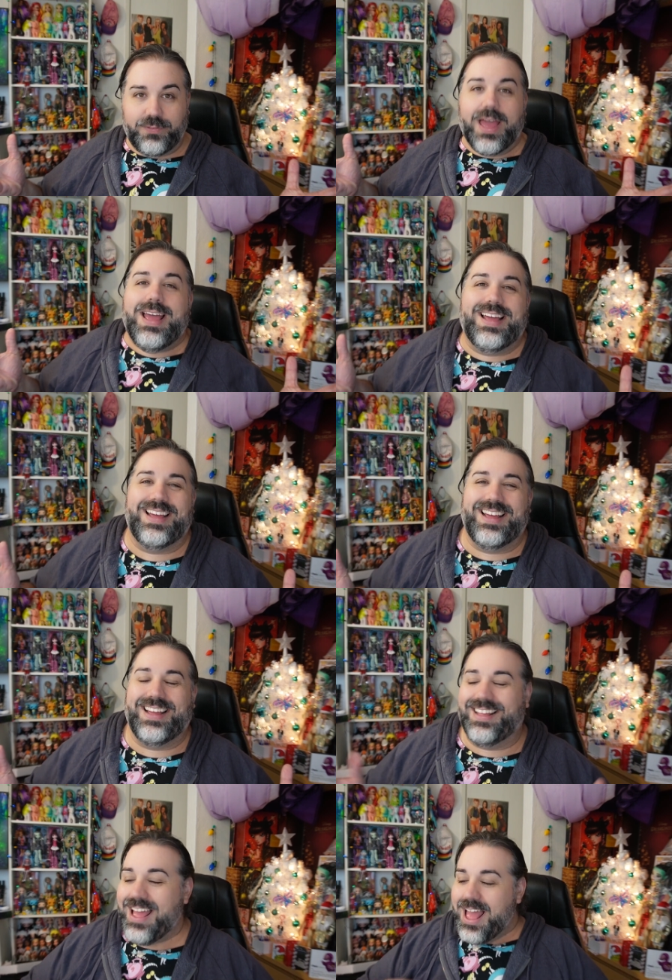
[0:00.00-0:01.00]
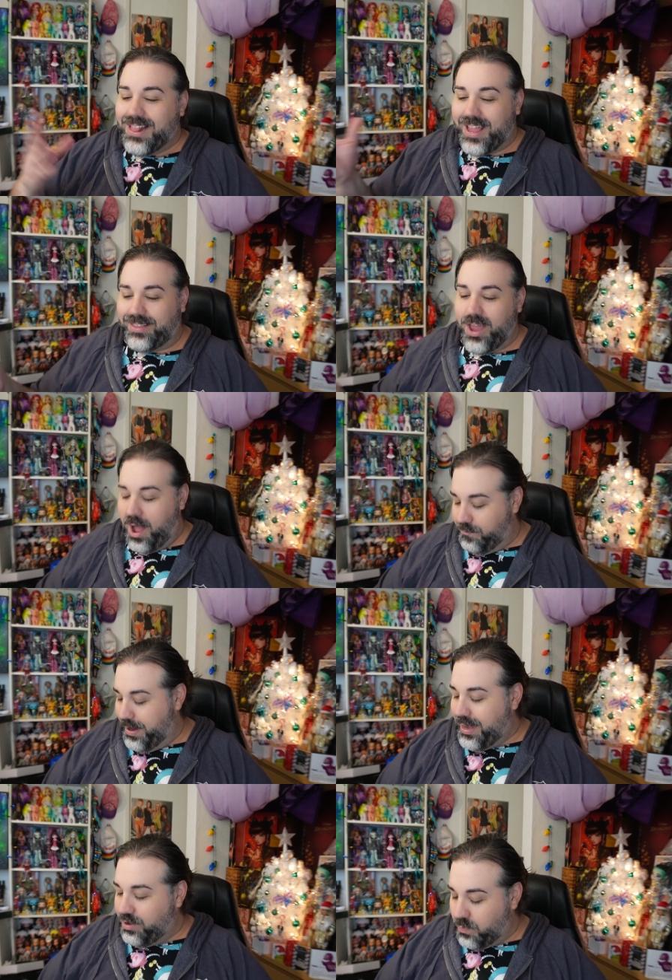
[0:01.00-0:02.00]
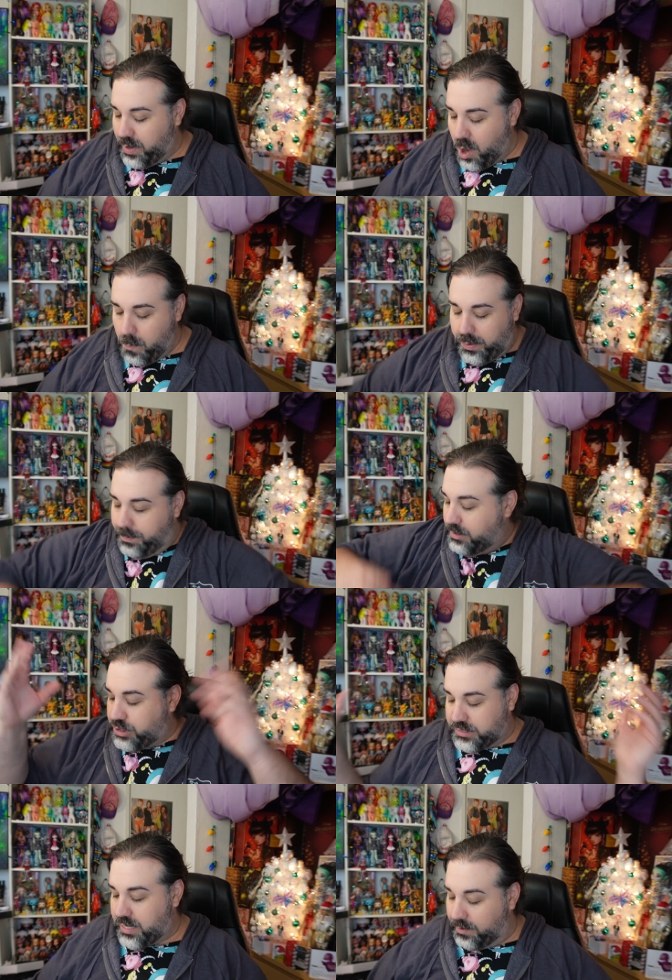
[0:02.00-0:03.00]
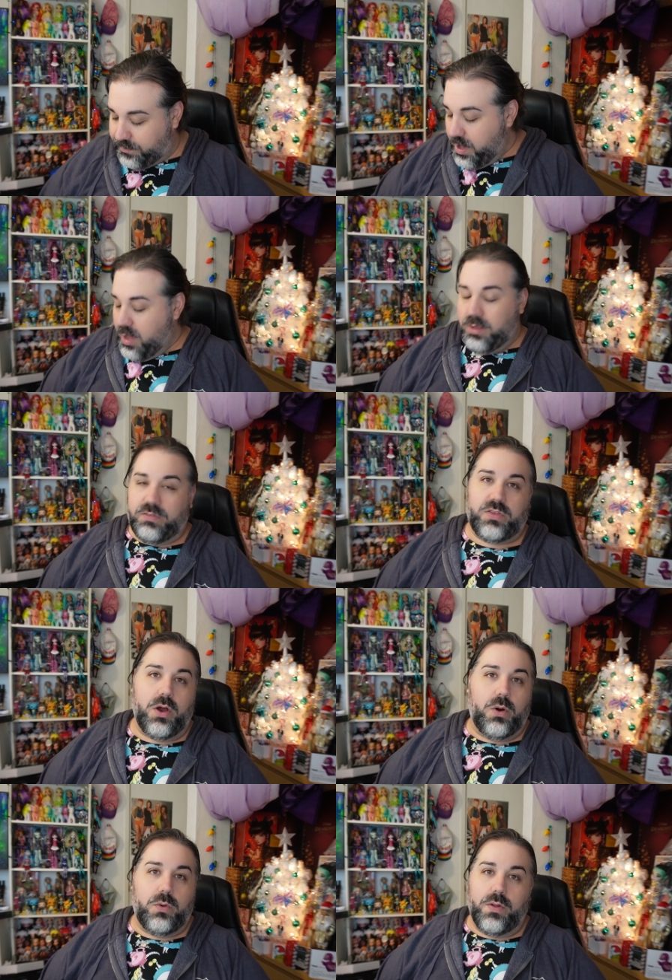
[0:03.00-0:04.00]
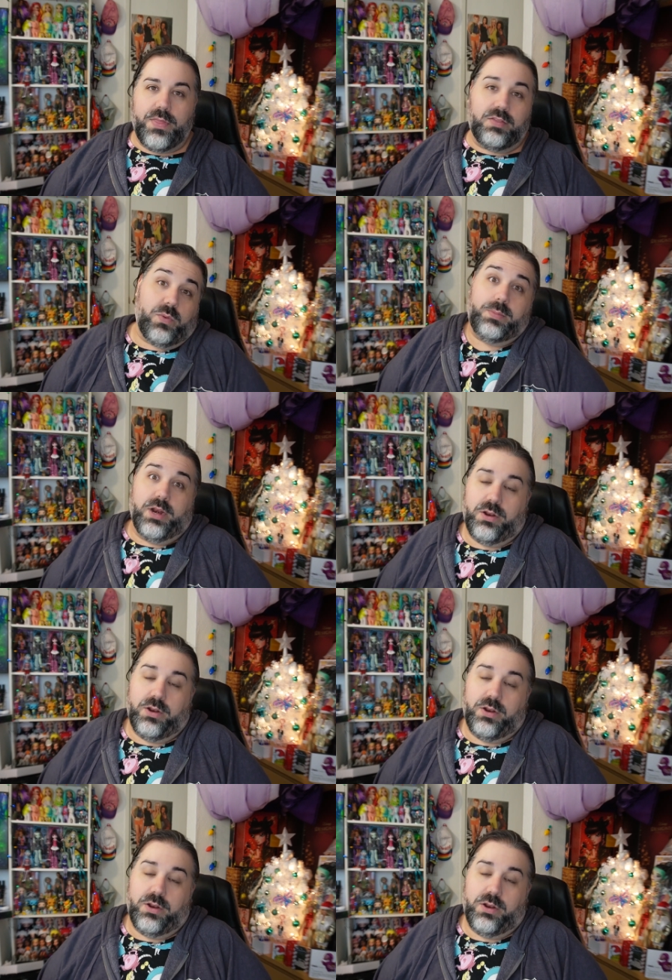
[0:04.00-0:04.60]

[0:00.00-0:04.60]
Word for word: like the offbeat. And I just wanna open a bunch of stuff. So that's what I'm gonna